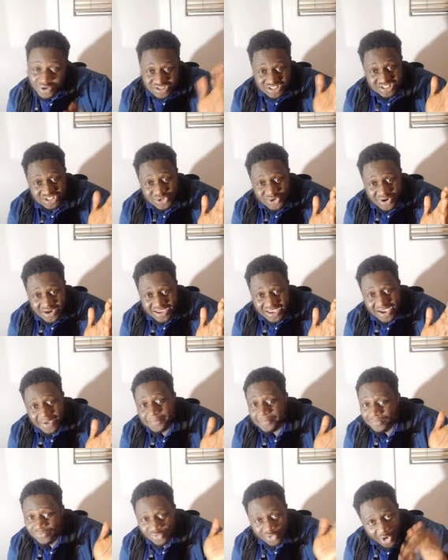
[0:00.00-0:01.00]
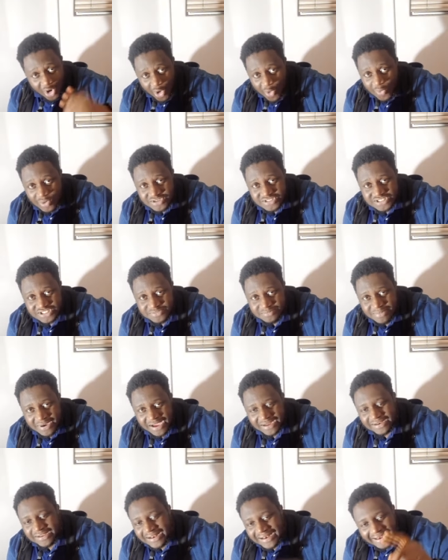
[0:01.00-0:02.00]
Was it okay or was it
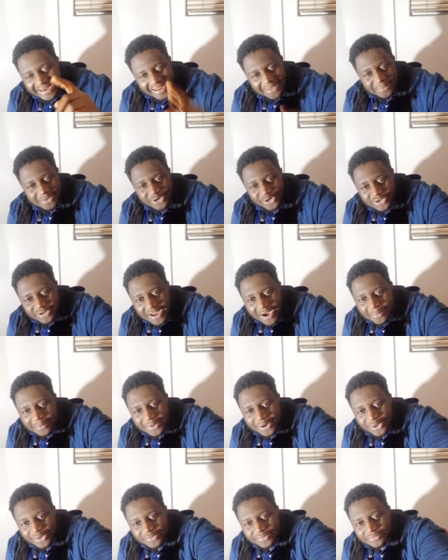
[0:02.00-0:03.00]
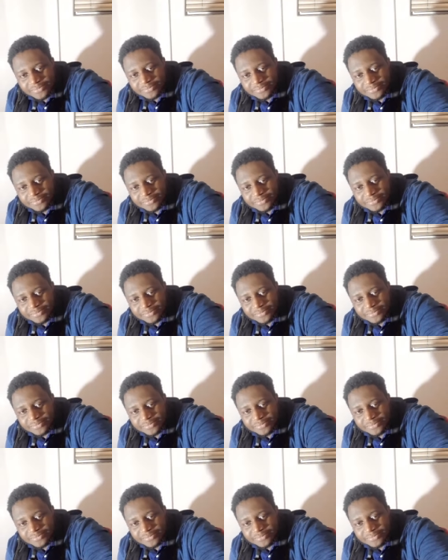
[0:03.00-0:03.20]
bad? Let me know down below.